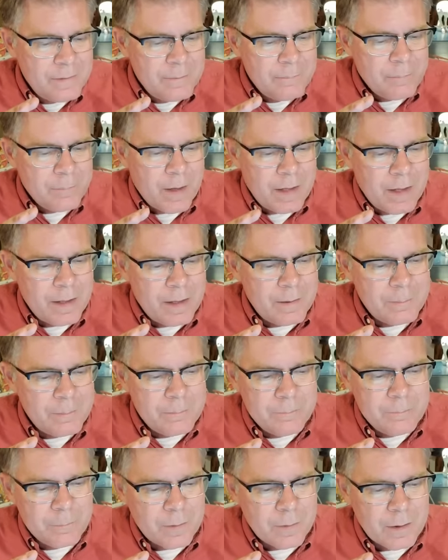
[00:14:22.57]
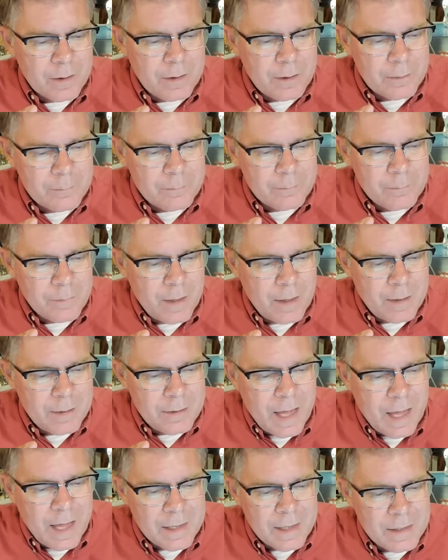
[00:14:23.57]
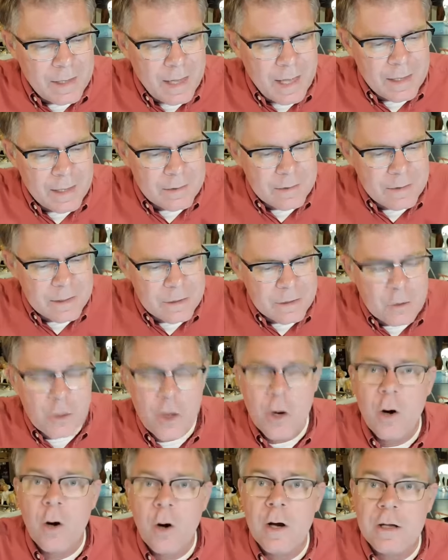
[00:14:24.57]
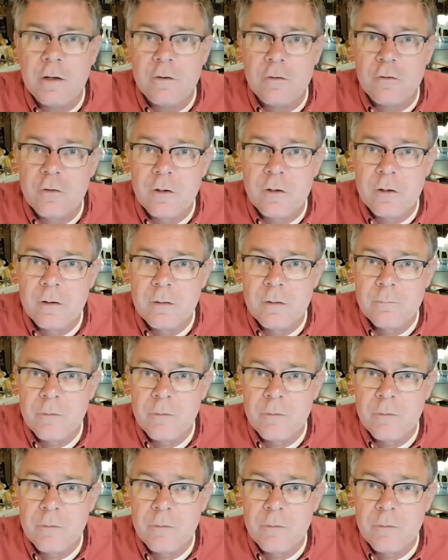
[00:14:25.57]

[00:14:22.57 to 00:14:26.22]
um, not not encouraged.